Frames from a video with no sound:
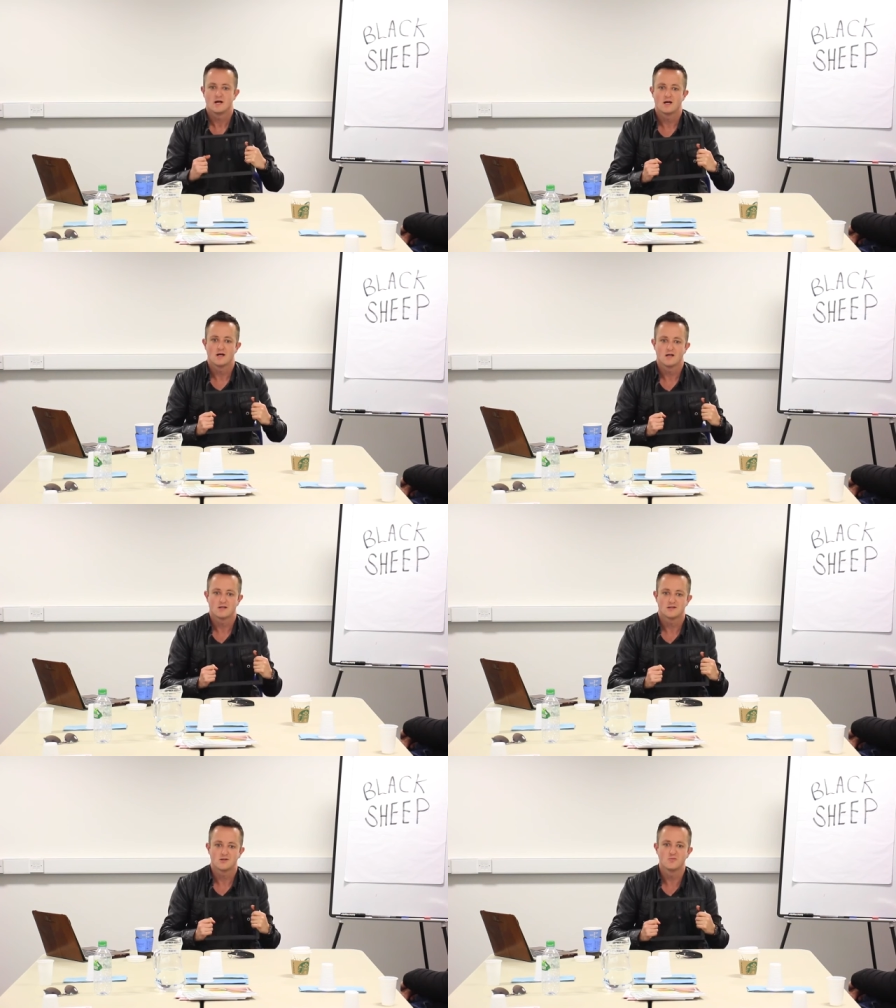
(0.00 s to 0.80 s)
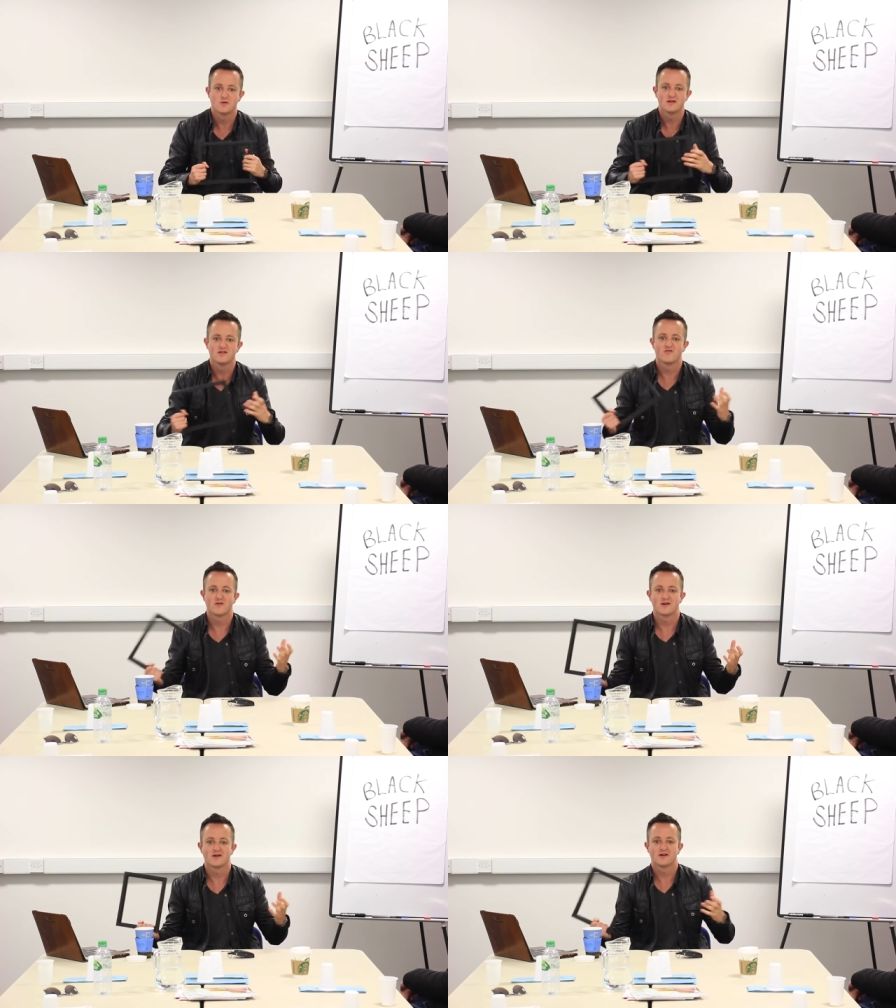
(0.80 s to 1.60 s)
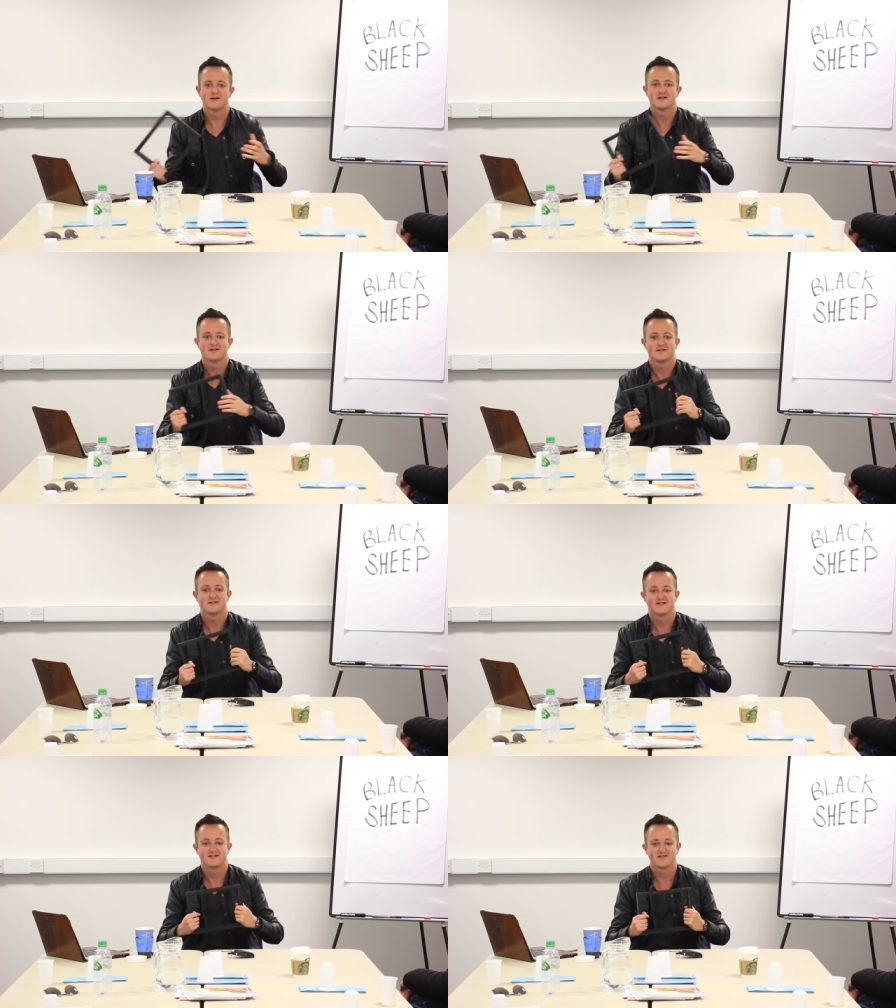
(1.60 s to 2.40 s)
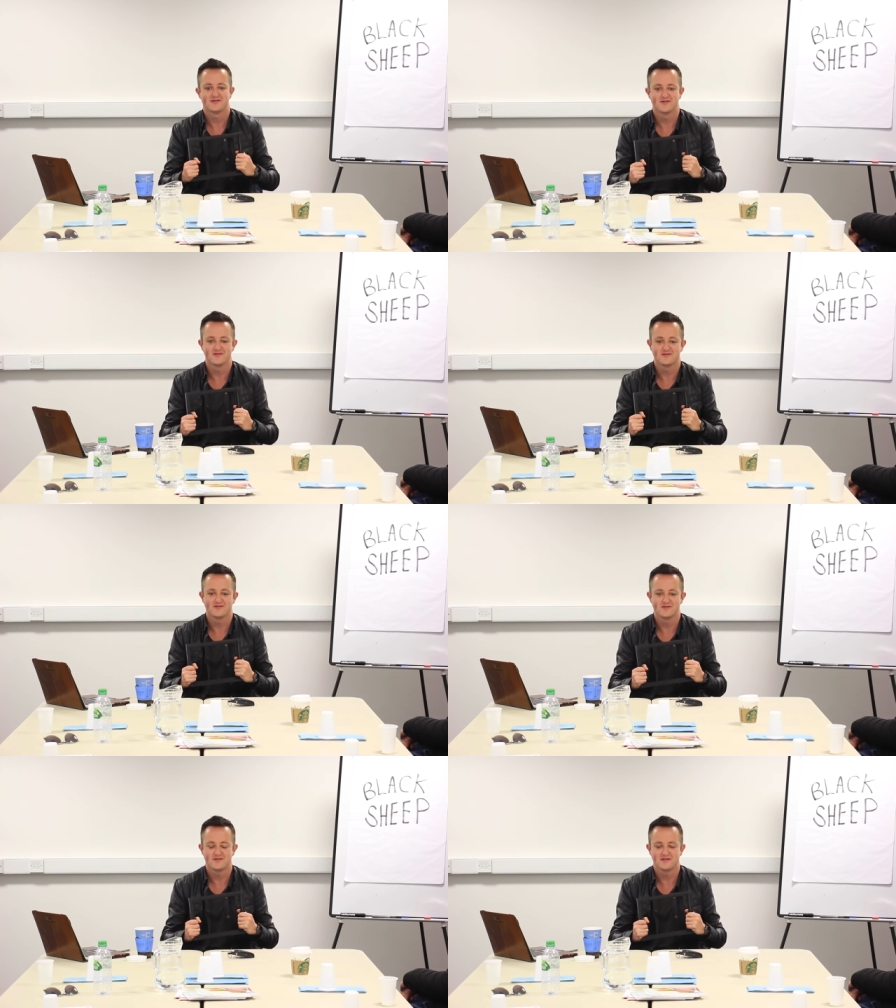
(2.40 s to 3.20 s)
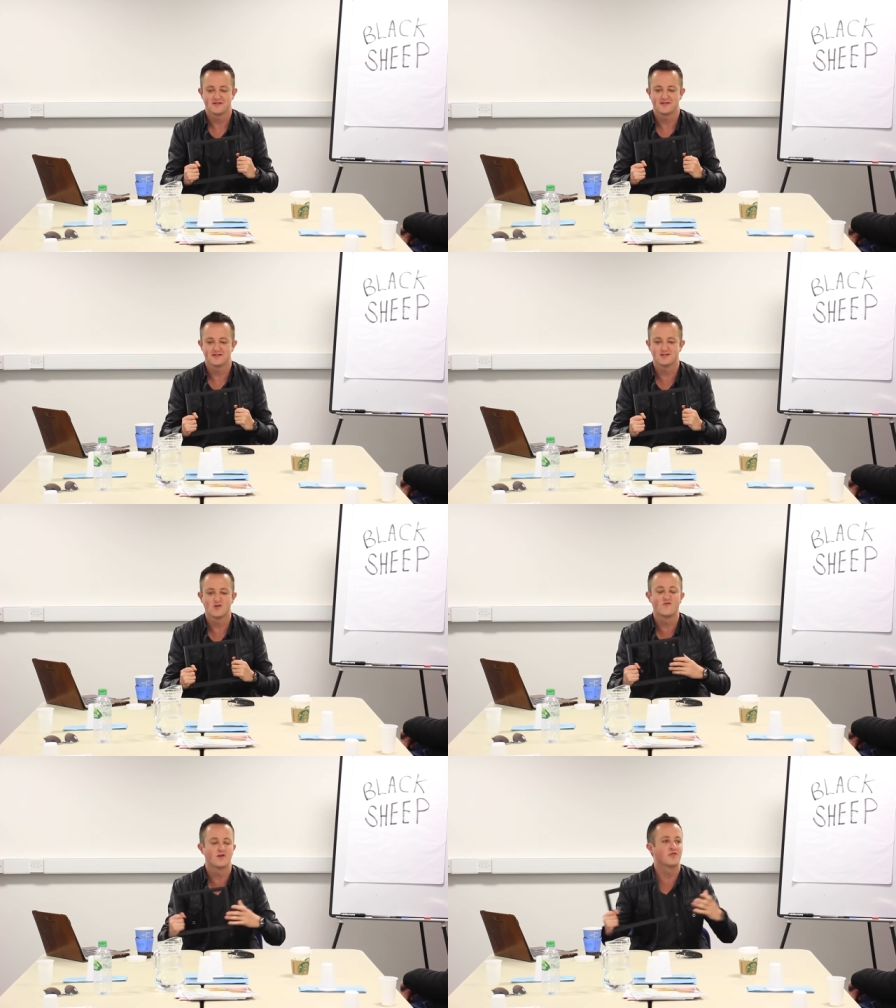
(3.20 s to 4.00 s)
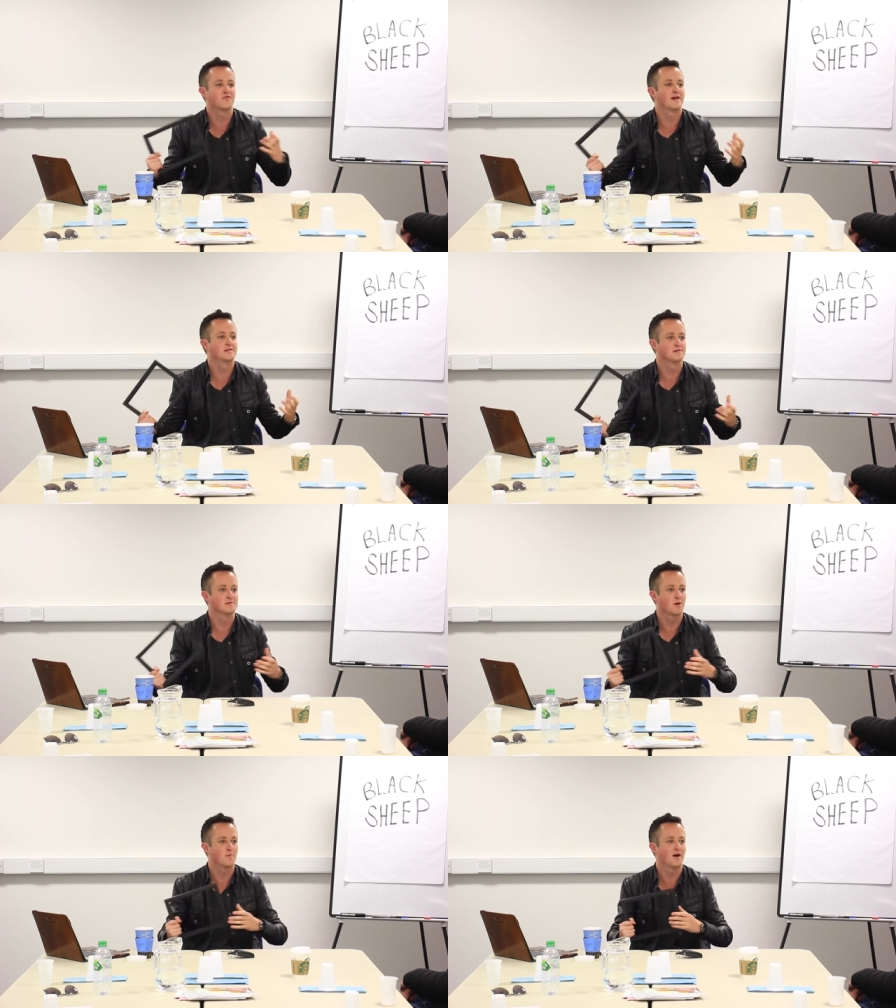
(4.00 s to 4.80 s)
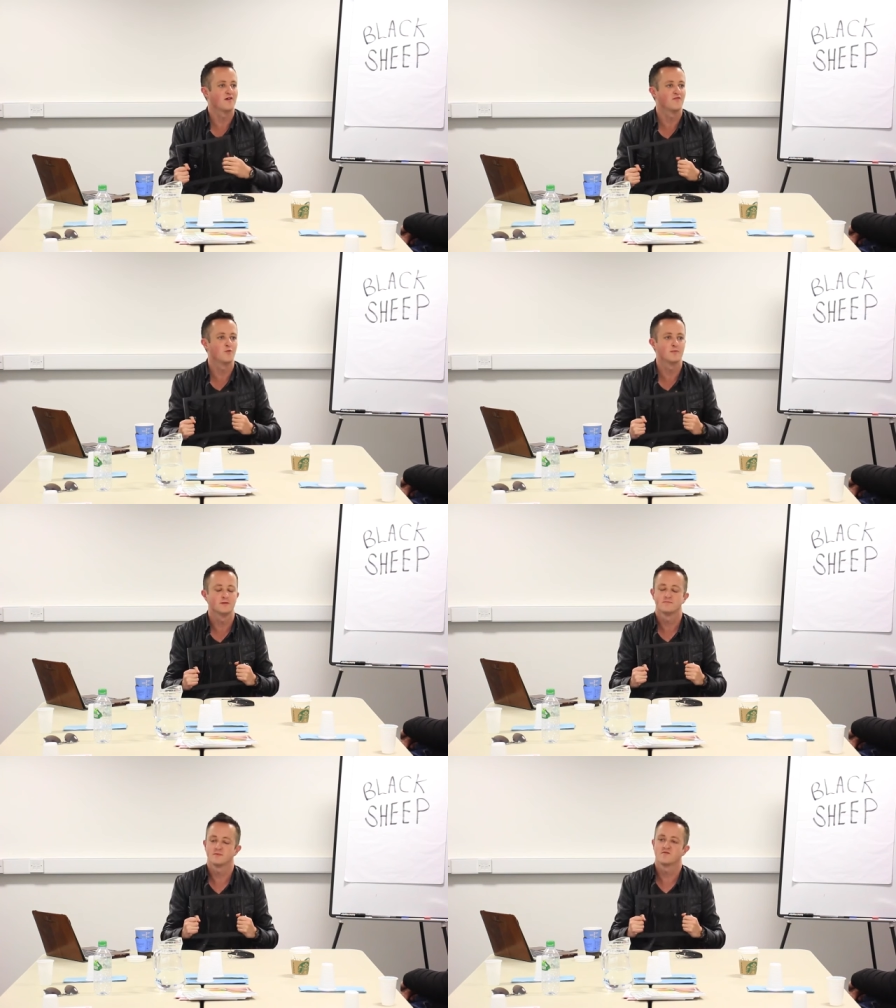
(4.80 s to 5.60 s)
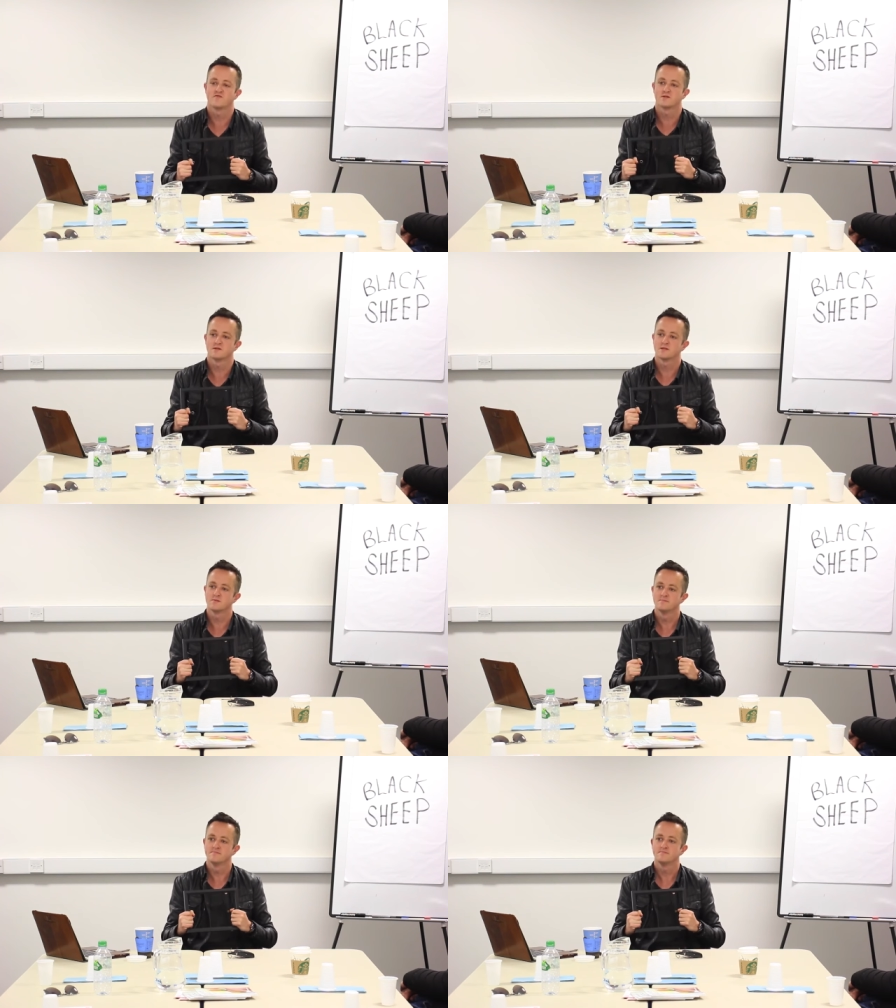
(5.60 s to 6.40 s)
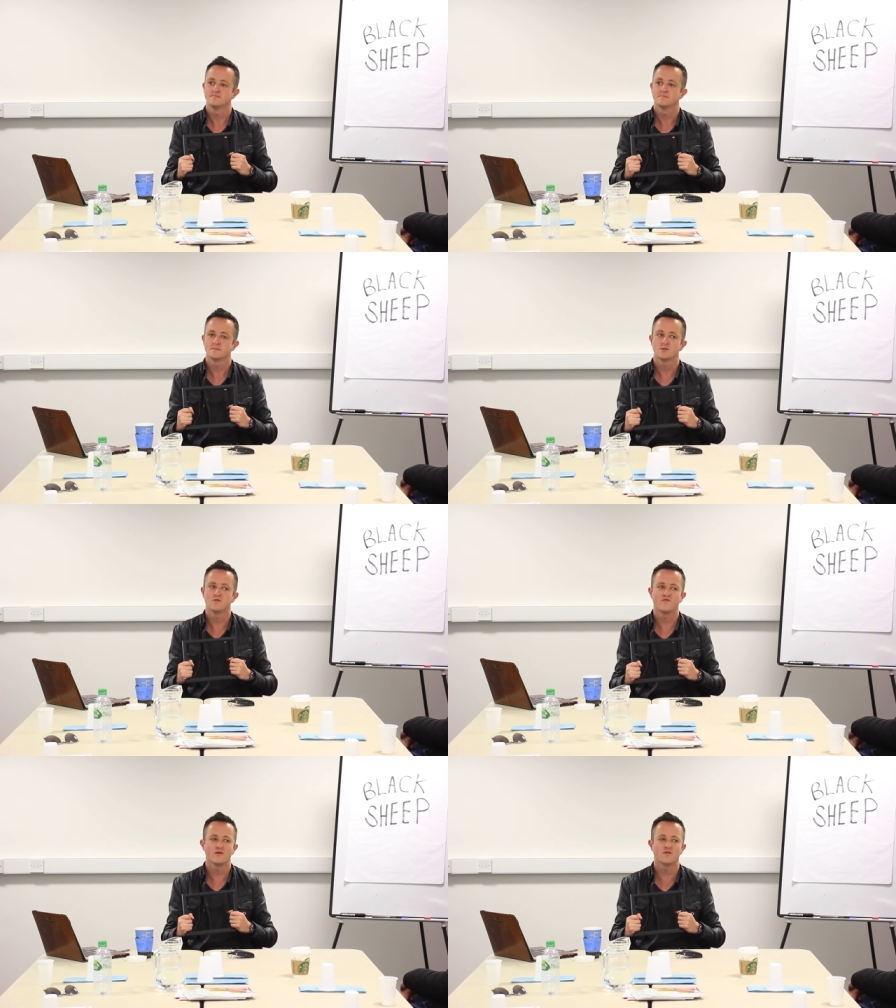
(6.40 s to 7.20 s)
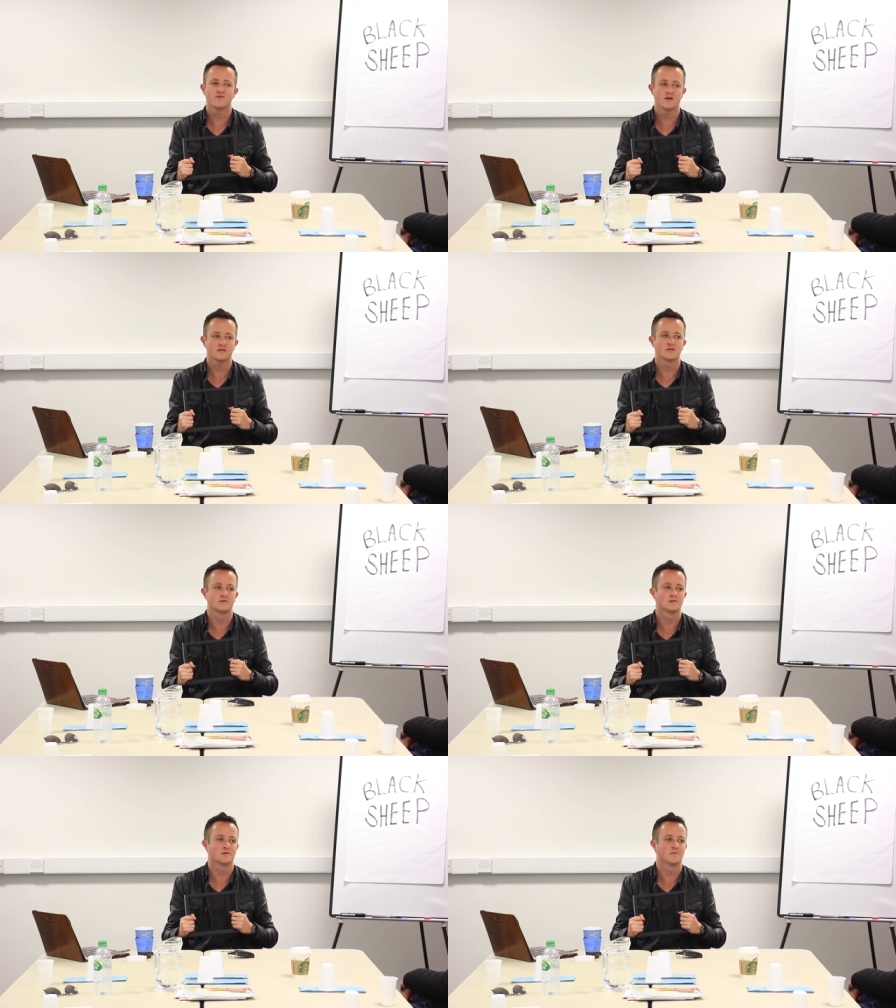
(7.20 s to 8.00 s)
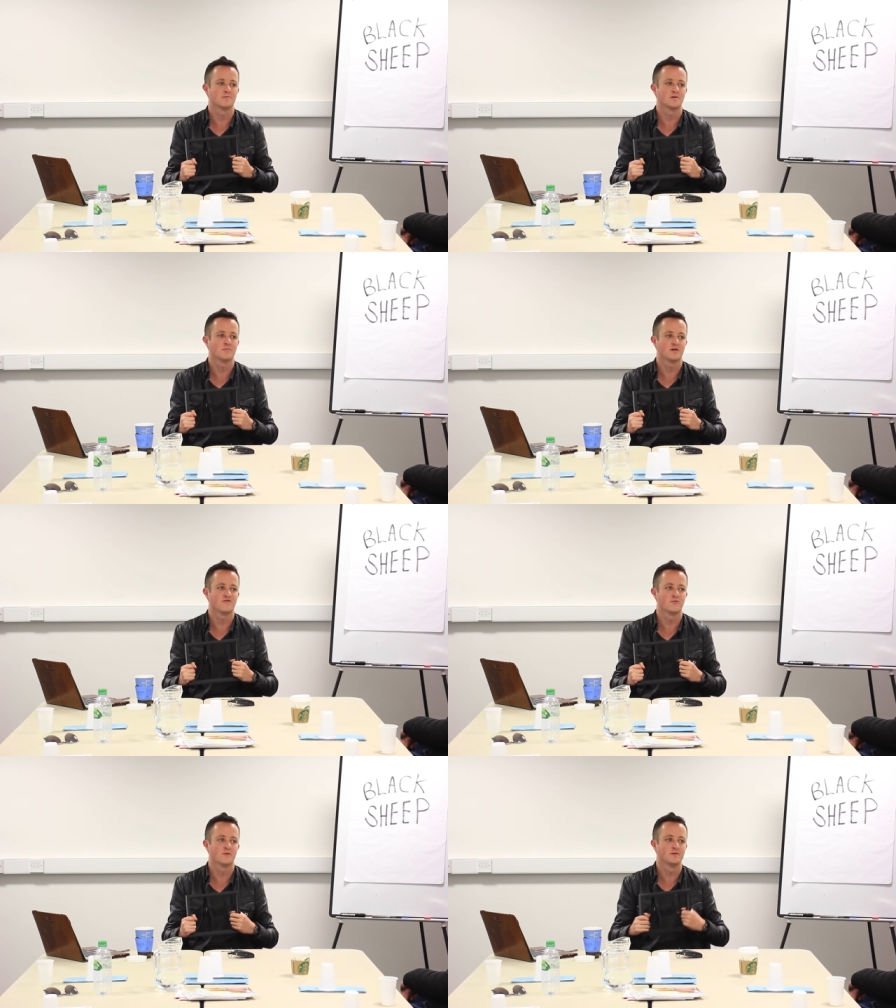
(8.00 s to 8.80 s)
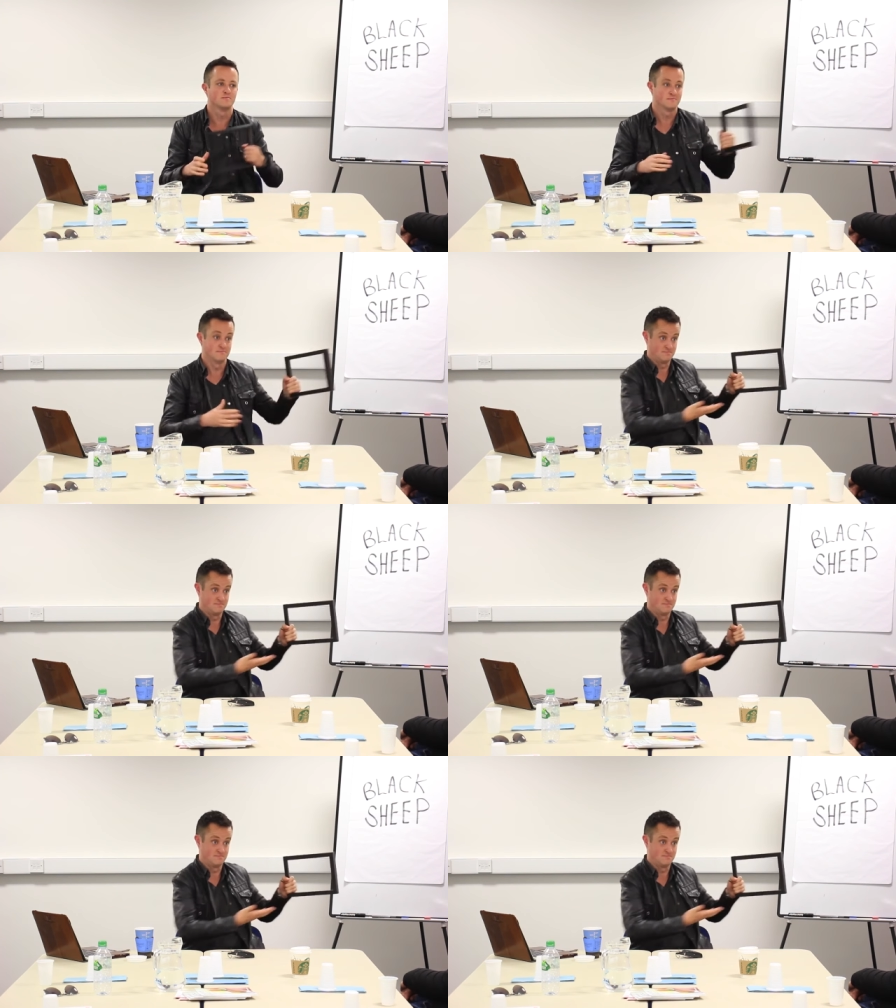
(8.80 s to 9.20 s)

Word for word: uh, do you believe in, uh, do, you, do you feel threatened by powerful women? They often say that to me. Do you feel threatened, Tom, by powerful women?